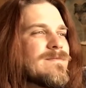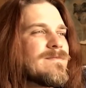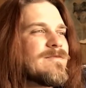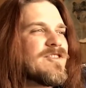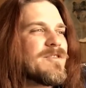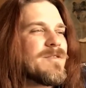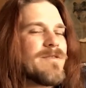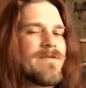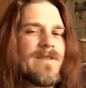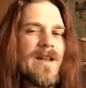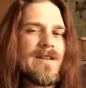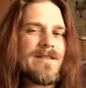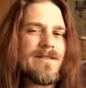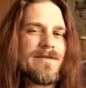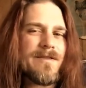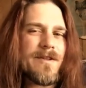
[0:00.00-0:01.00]
from the
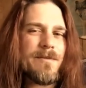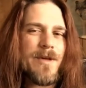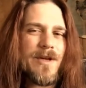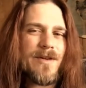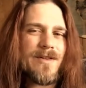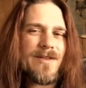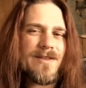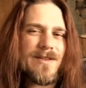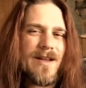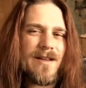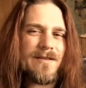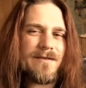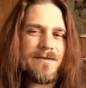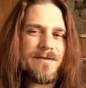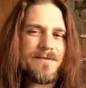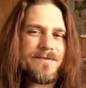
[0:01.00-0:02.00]
flesh of Ymir
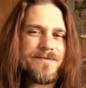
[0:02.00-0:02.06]
itself